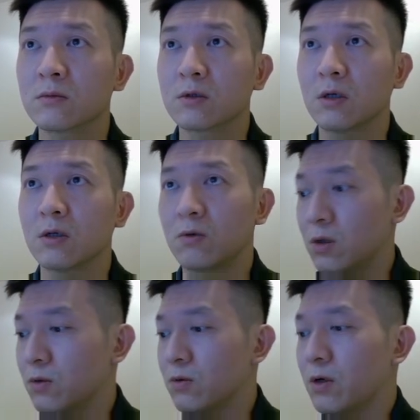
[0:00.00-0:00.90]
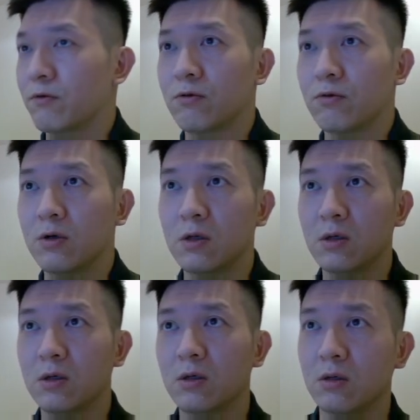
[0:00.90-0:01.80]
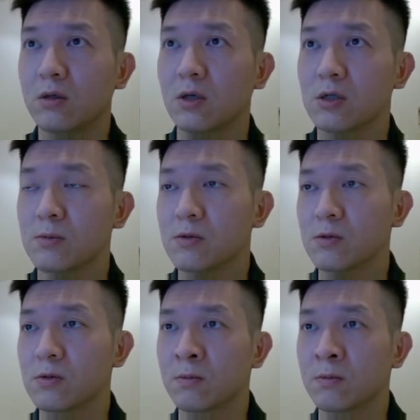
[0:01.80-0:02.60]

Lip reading: I don't want graffiti decimals.